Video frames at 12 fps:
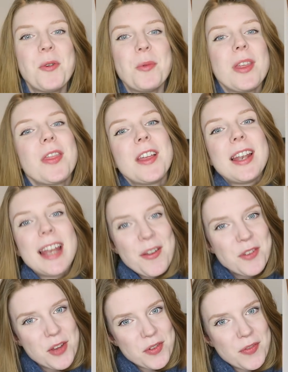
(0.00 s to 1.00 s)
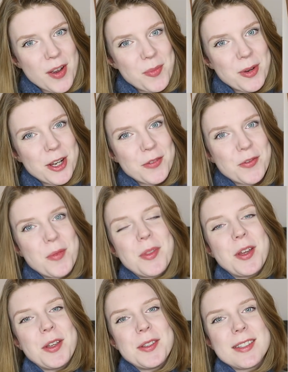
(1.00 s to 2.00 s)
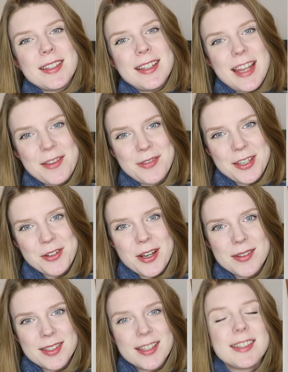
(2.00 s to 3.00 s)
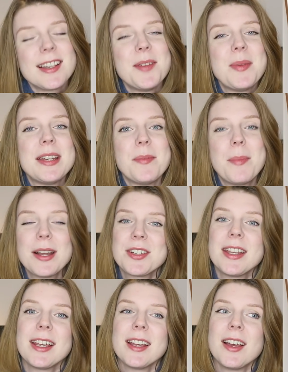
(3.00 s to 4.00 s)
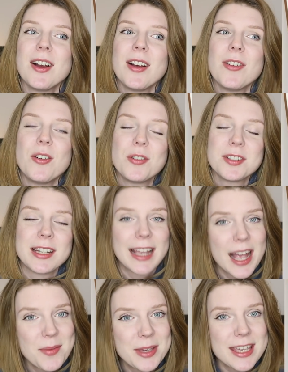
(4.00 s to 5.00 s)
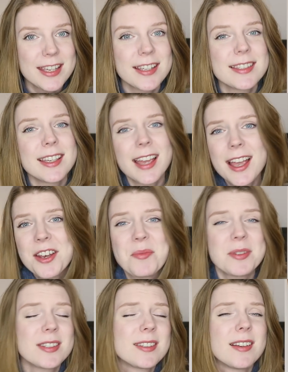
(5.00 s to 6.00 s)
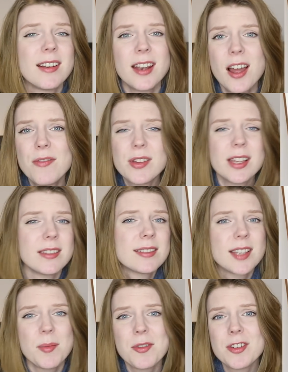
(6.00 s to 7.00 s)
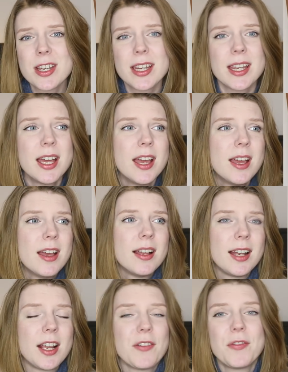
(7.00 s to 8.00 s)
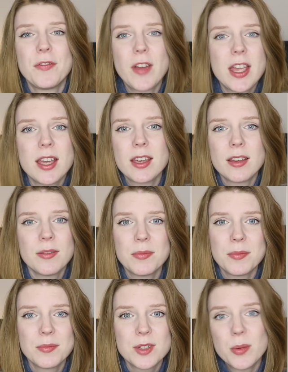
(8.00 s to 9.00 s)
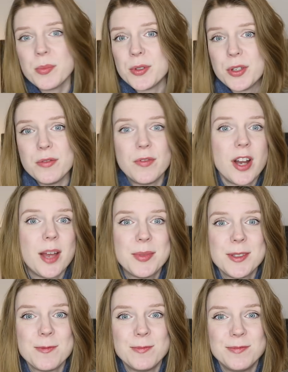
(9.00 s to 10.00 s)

With the leftover fabric from those navy trousers I made a matching Ogden cami because again I'm just loving the summery like fake jumpsuit vibes.